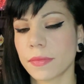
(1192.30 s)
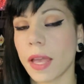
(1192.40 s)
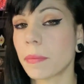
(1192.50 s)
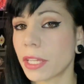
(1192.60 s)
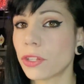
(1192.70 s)

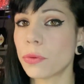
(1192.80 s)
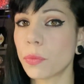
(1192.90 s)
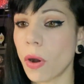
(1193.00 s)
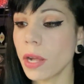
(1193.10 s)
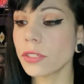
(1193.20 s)
I mean, you
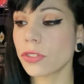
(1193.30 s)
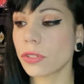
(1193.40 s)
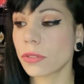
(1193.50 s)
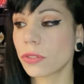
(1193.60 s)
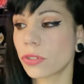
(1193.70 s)
want
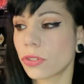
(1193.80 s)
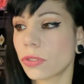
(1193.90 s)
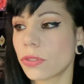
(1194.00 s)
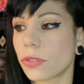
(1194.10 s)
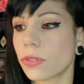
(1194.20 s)

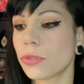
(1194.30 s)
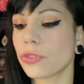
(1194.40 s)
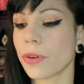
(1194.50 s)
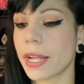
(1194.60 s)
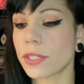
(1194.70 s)
to
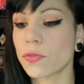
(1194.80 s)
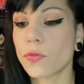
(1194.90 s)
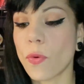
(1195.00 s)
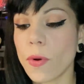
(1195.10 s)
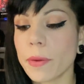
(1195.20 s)

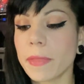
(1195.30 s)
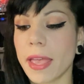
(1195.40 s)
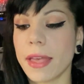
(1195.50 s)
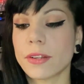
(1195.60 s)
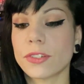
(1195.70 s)
transform the
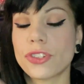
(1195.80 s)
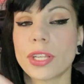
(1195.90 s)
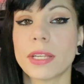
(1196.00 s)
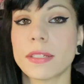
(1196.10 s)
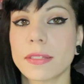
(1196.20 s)

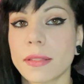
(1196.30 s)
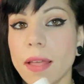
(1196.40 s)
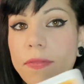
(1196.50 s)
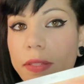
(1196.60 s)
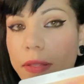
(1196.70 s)
energy into
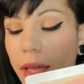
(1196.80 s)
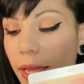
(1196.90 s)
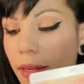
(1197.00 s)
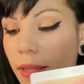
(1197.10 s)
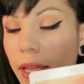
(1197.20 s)
love and
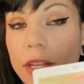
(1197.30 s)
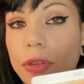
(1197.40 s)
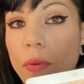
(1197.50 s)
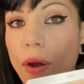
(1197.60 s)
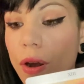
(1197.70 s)
light, and
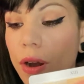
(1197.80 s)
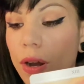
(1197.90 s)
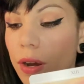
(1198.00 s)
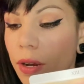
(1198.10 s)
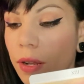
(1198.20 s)
you are.